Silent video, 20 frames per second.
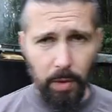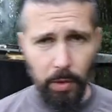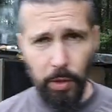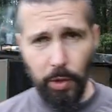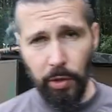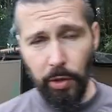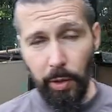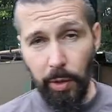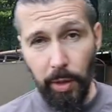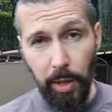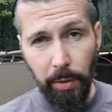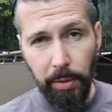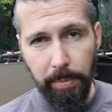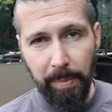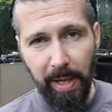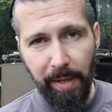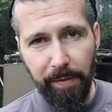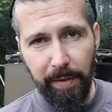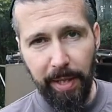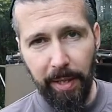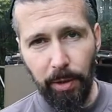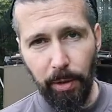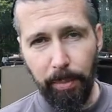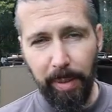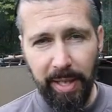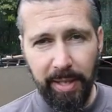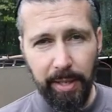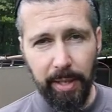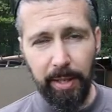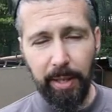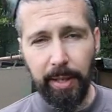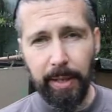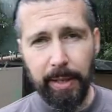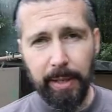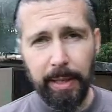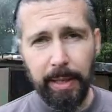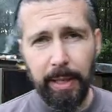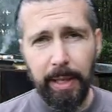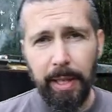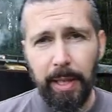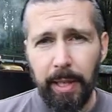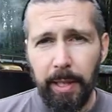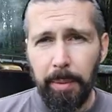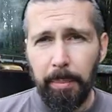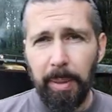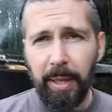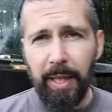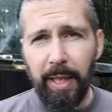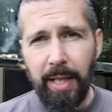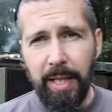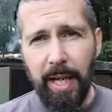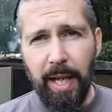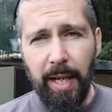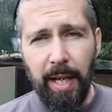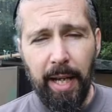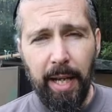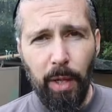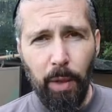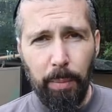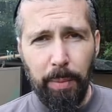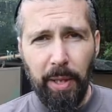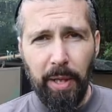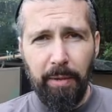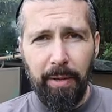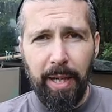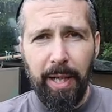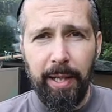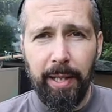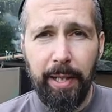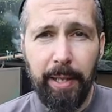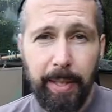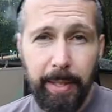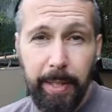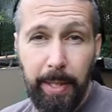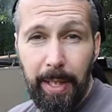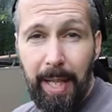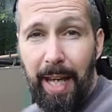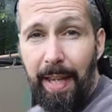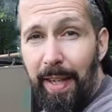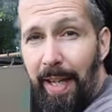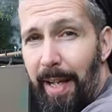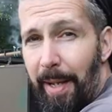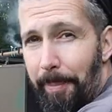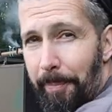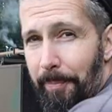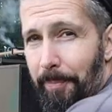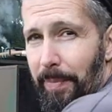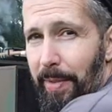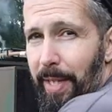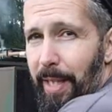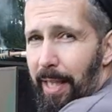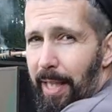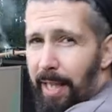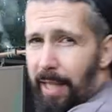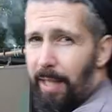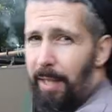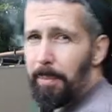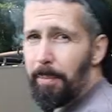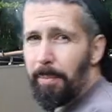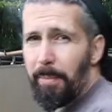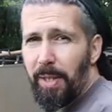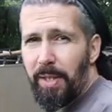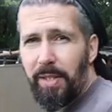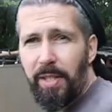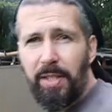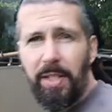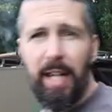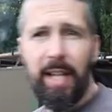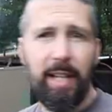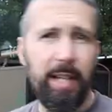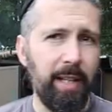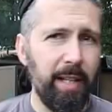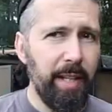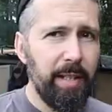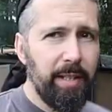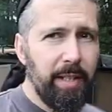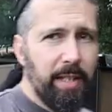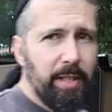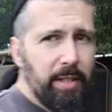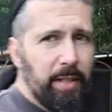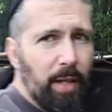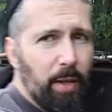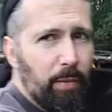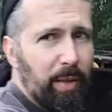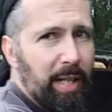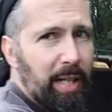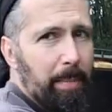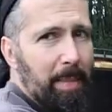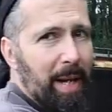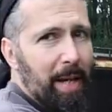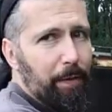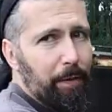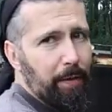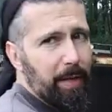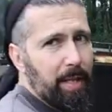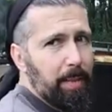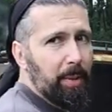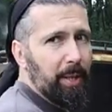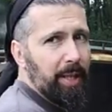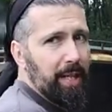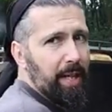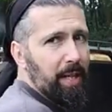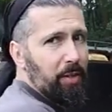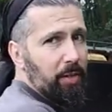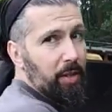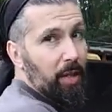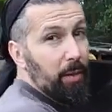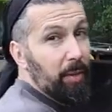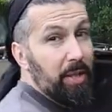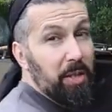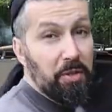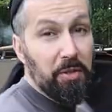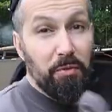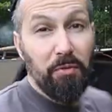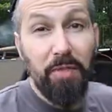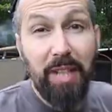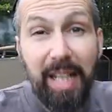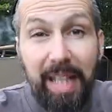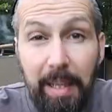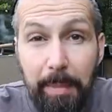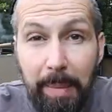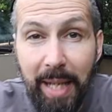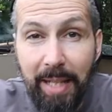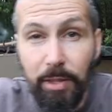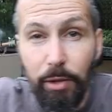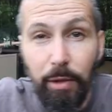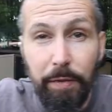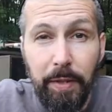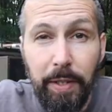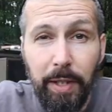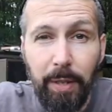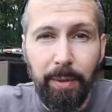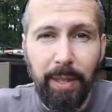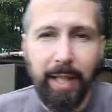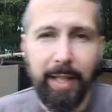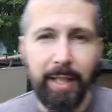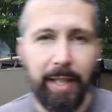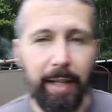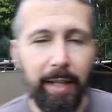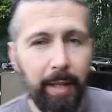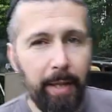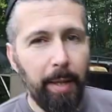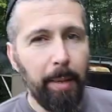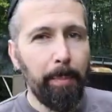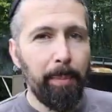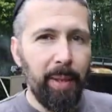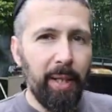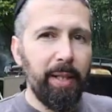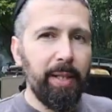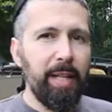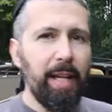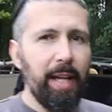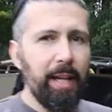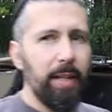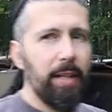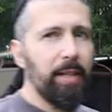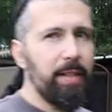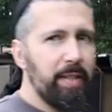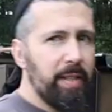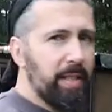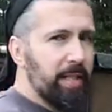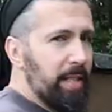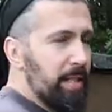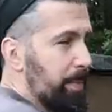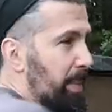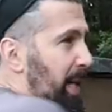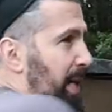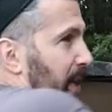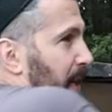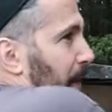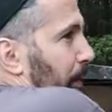Just so you know, it's my vehicle basically. But yeah, I hope you like that. As I say, it's not really made for anybody else, so it doesn't really matter if you don't like it. But yeah, this is me.